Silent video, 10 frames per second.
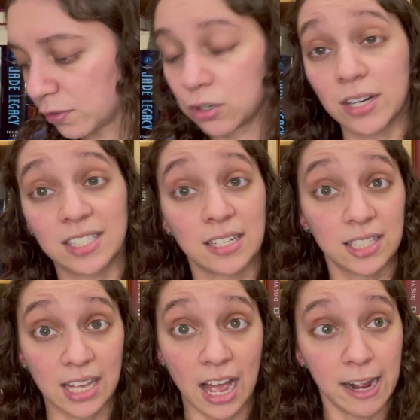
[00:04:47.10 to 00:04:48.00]
Crested
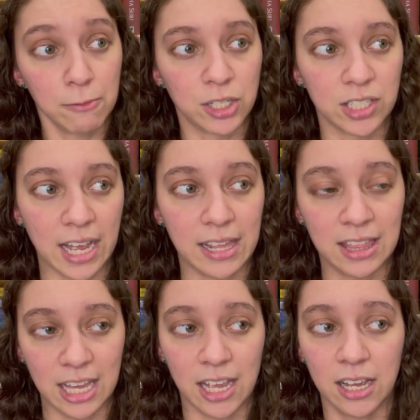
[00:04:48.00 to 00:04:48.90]
Sky, which is, I
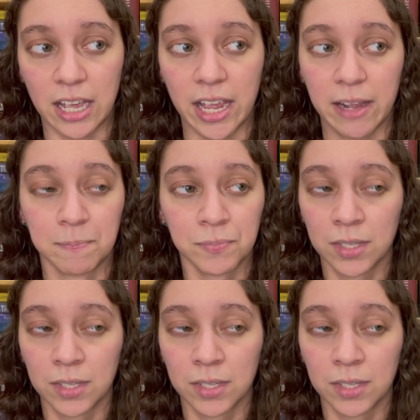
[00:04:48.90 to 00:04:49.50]
think, I